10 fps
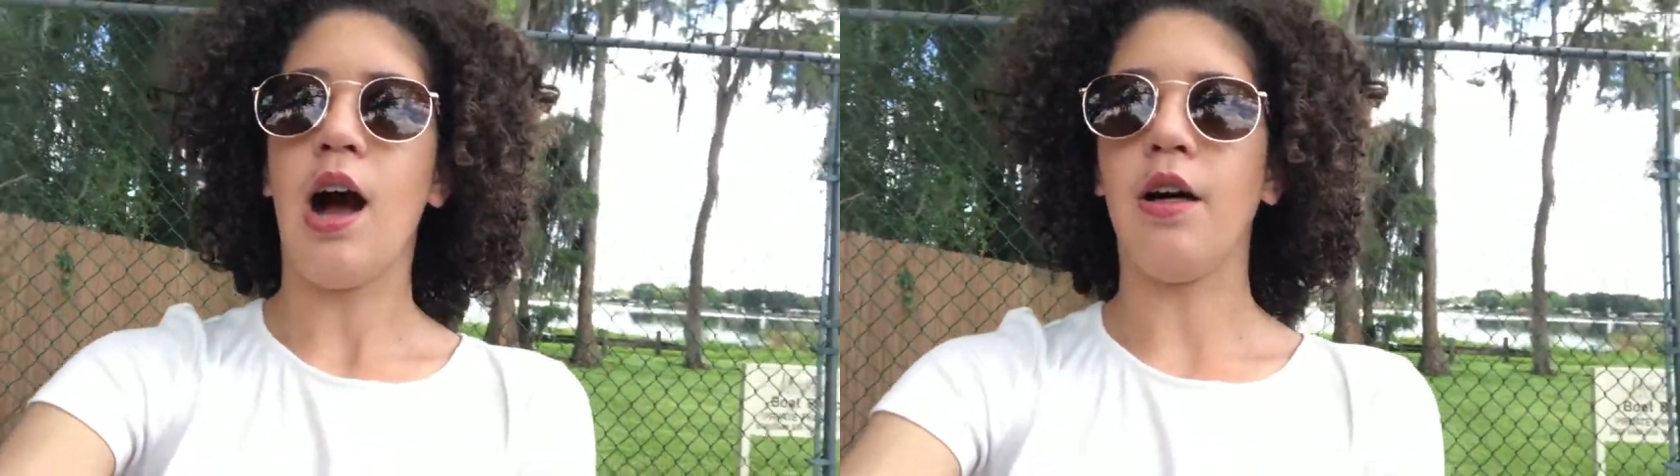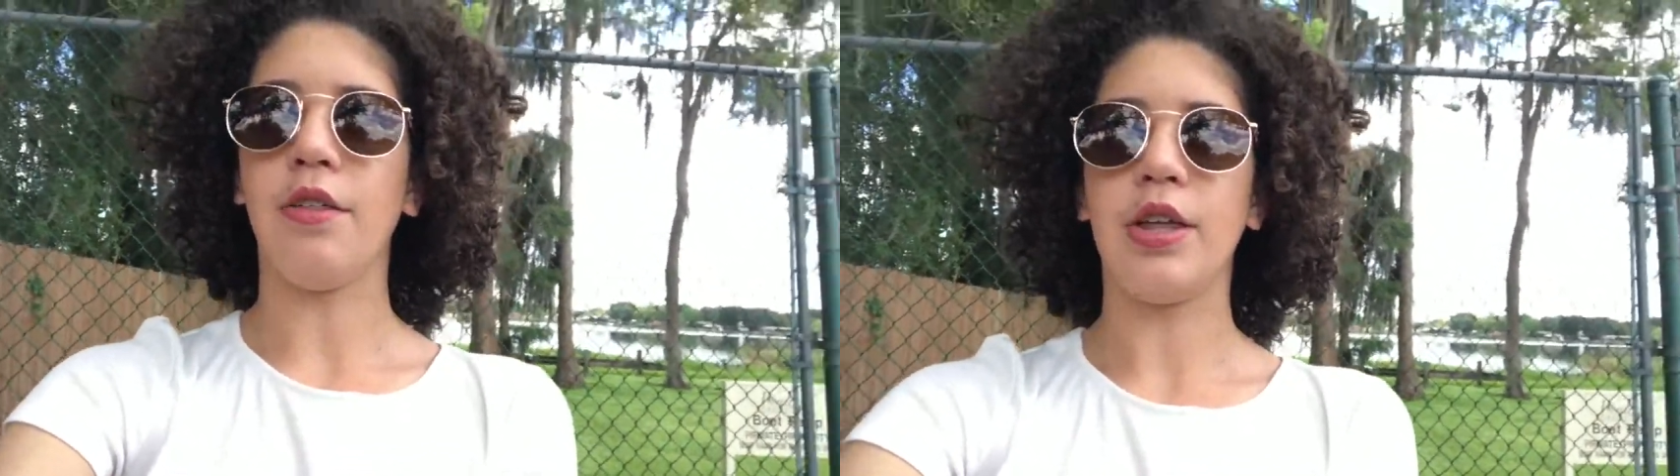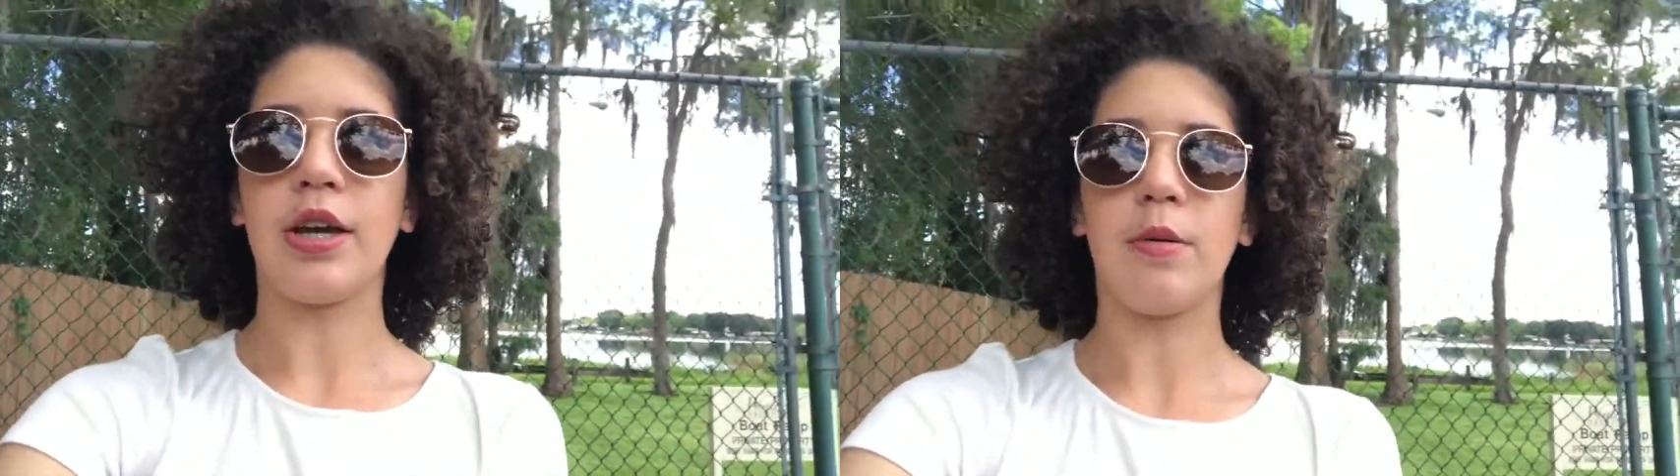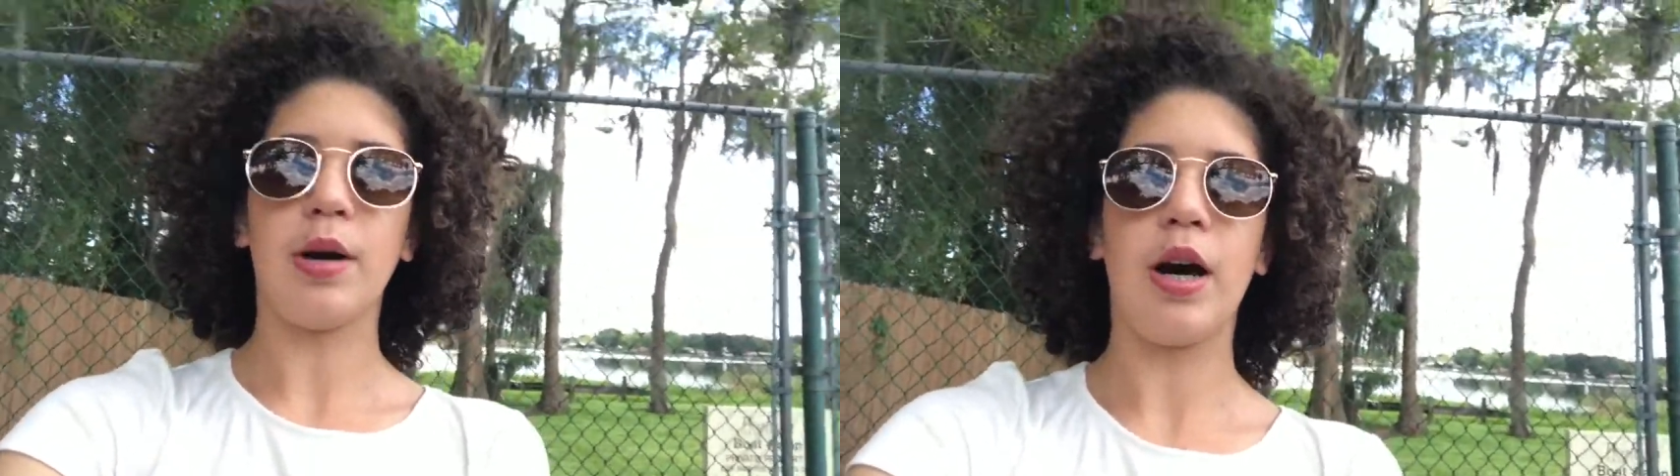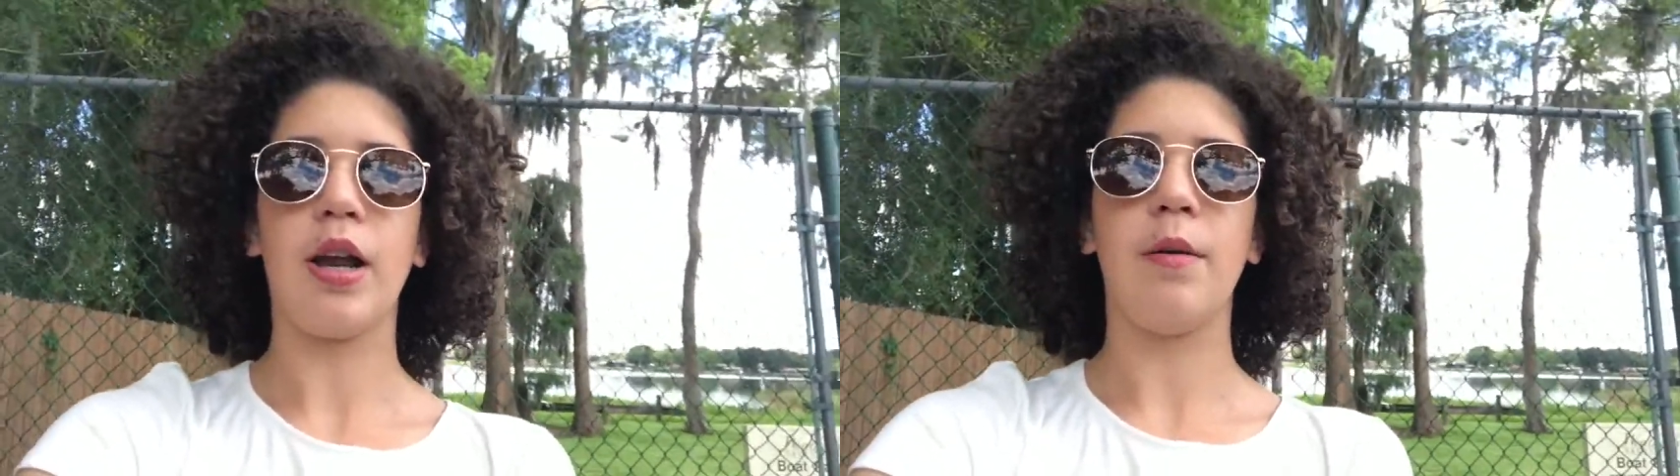I'll think
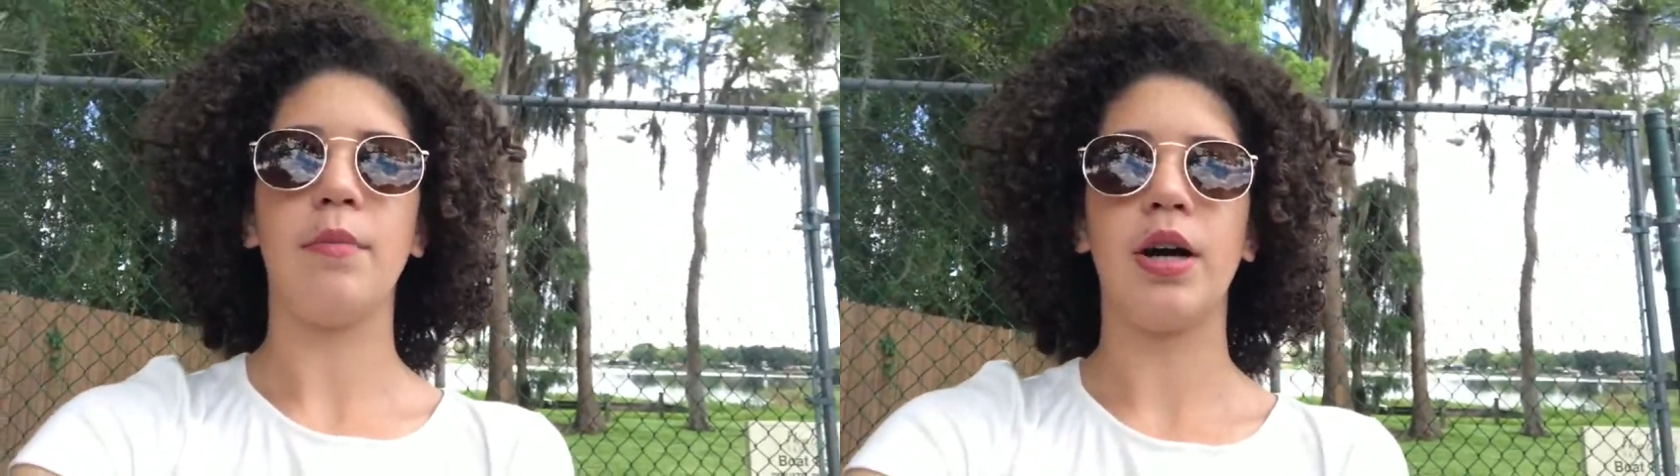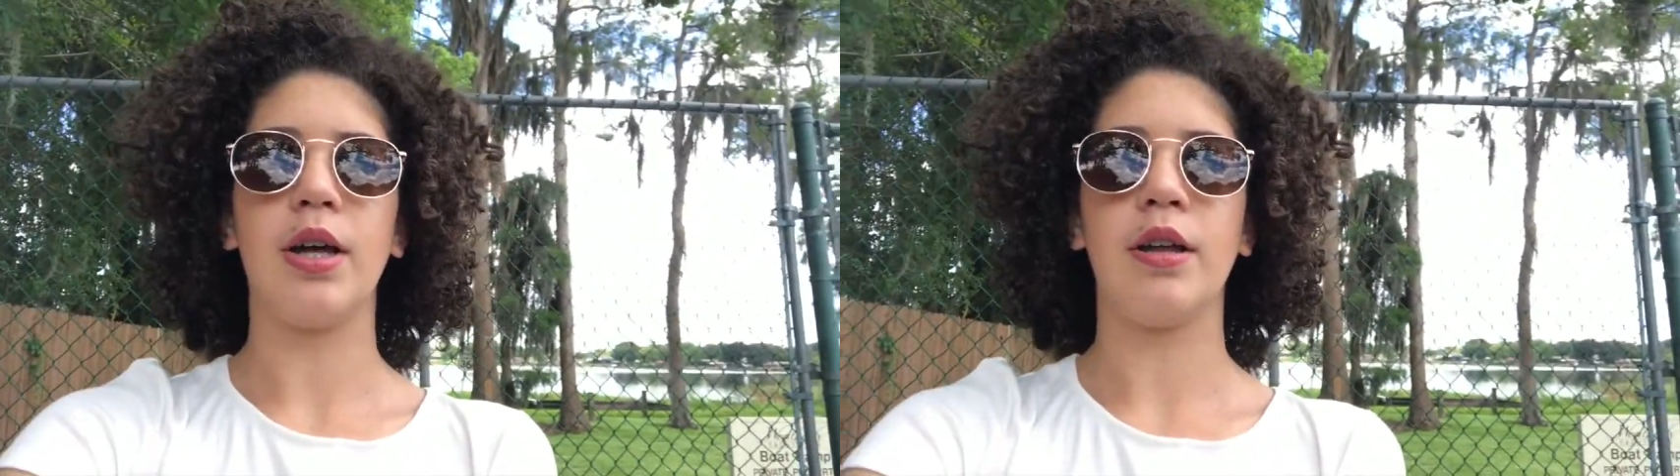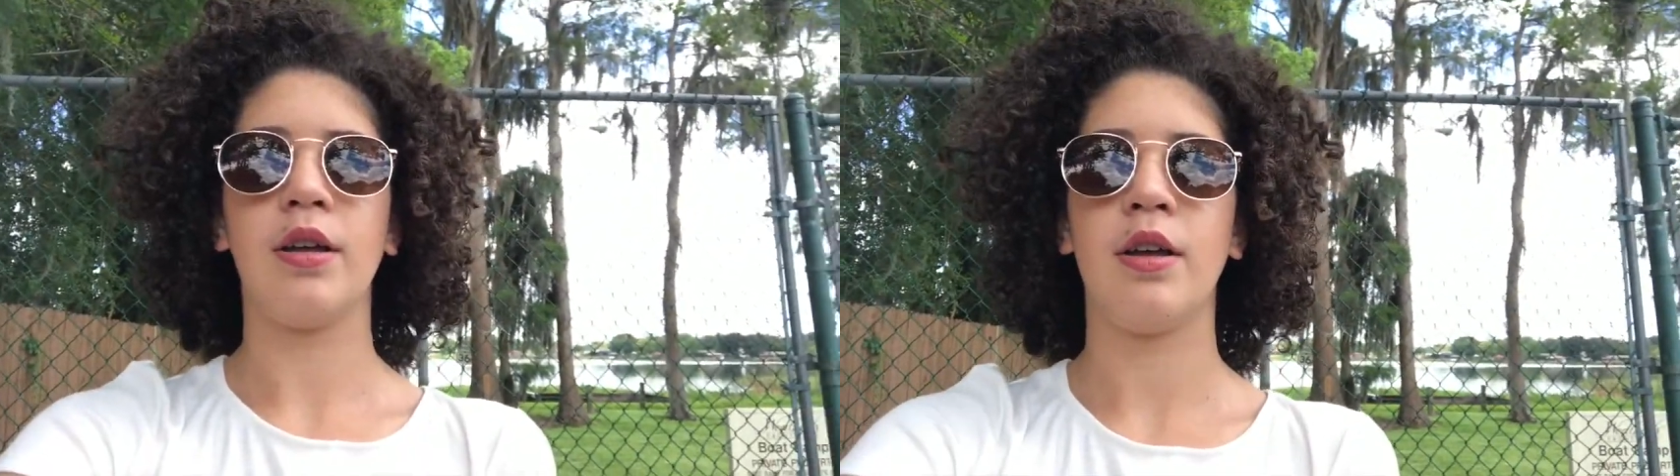about it, but